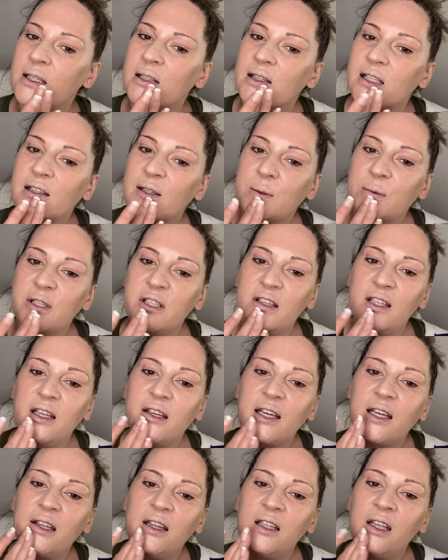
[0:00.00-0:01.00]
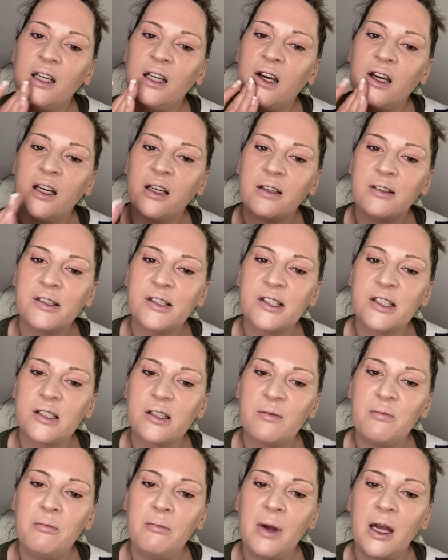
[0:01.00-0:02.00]
like what you get in the NARS
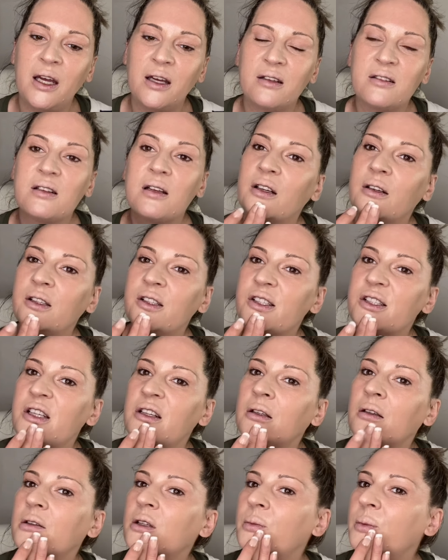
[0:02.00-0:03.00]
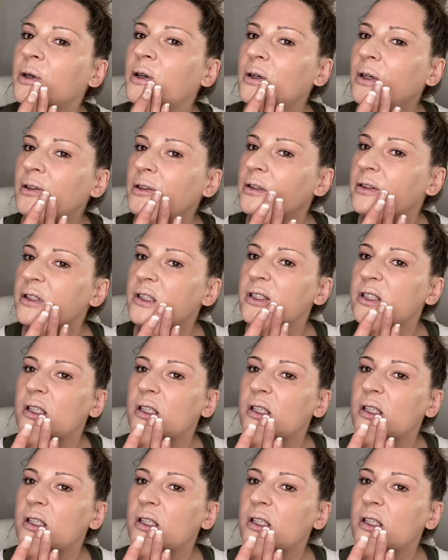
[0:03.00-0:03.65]
matte concealer pots.